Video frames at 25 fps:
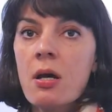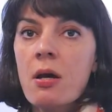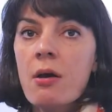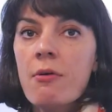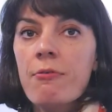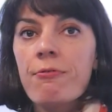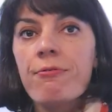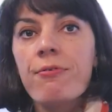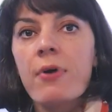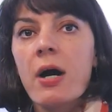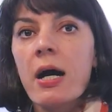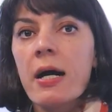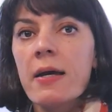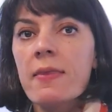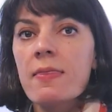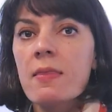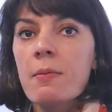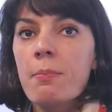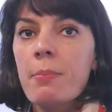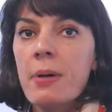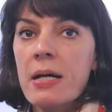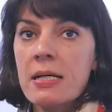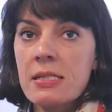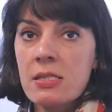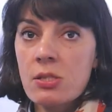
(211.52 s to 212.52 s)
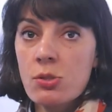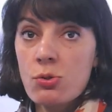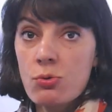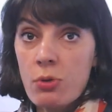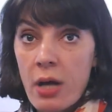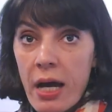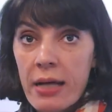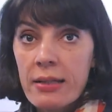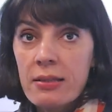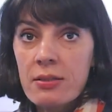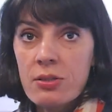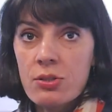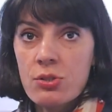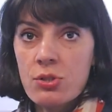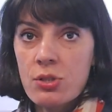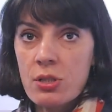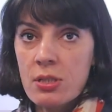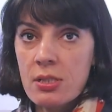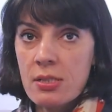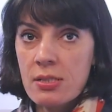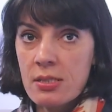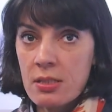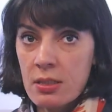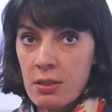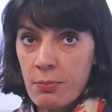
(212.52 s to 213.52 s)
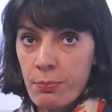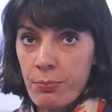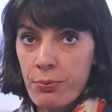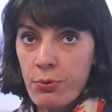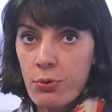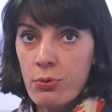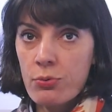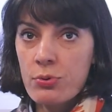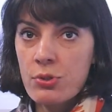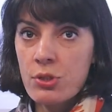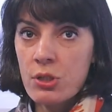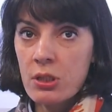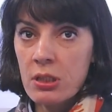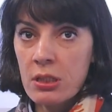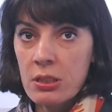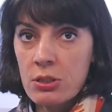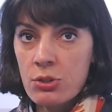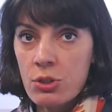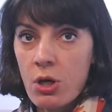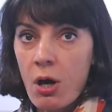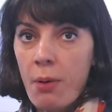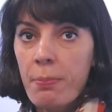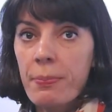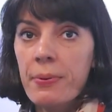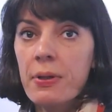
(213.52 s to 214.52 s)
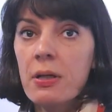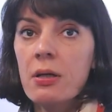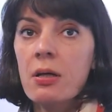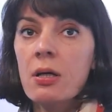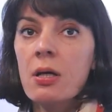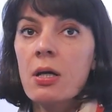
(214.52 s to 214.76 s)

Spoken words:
find the best strategies in approaching a topic,